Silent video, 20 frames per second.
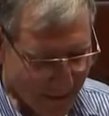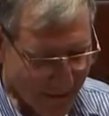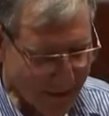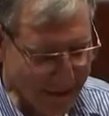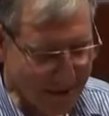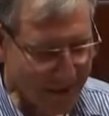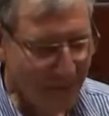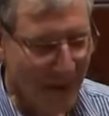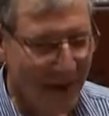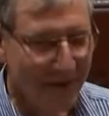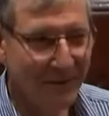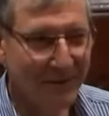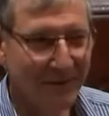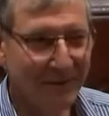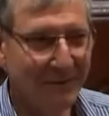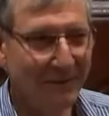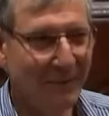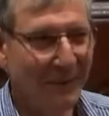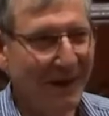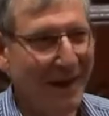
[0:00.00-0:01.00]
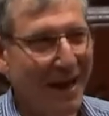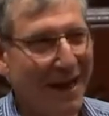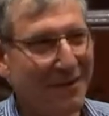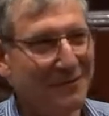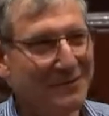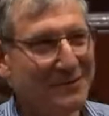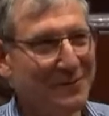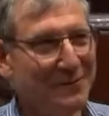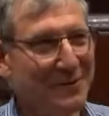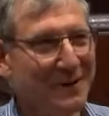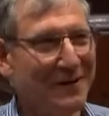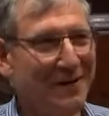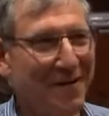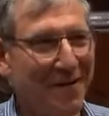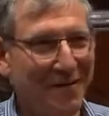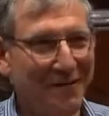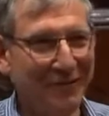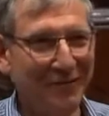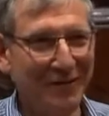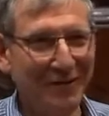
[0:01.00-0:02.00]
this method came to be
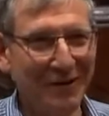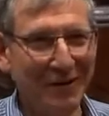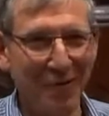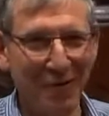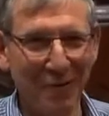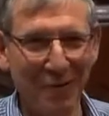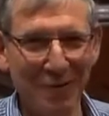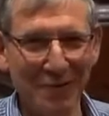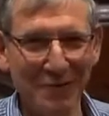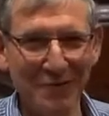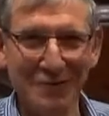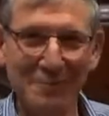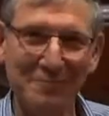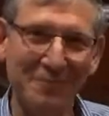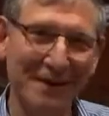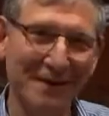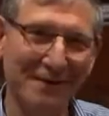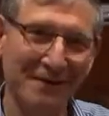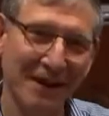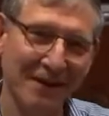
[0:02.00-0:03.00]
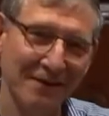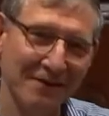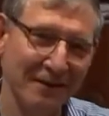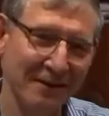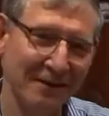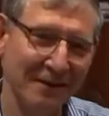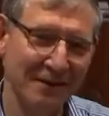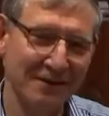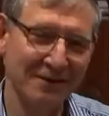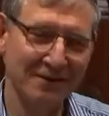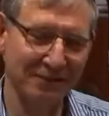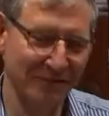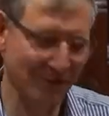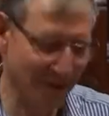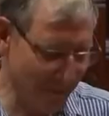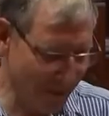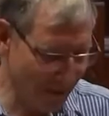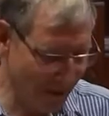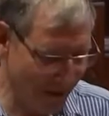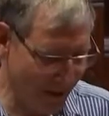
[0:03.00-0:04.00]
known, very awkward but
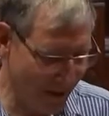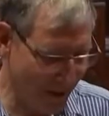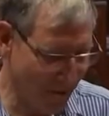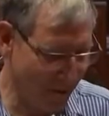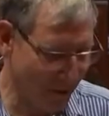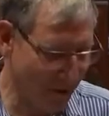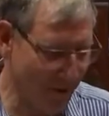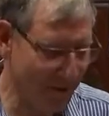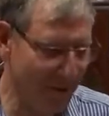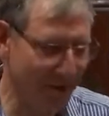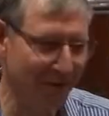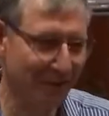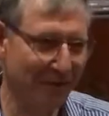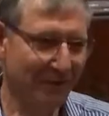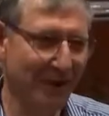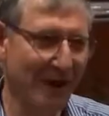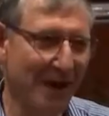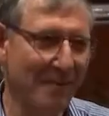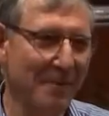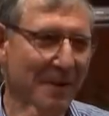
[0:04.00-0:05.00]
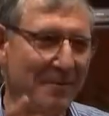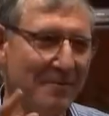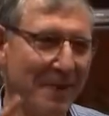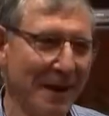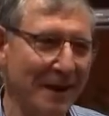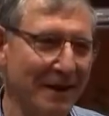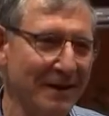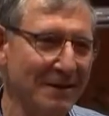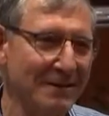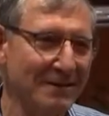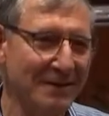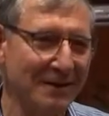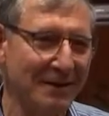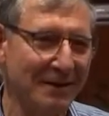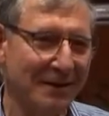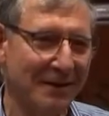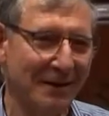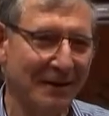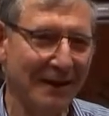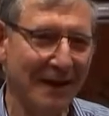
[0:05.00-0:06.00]
extremely appropriate, farmer-managed
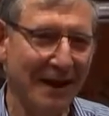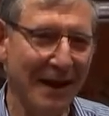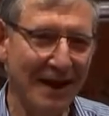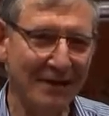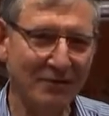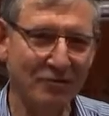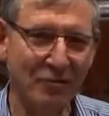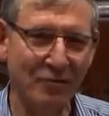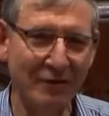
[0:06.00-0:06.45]
natural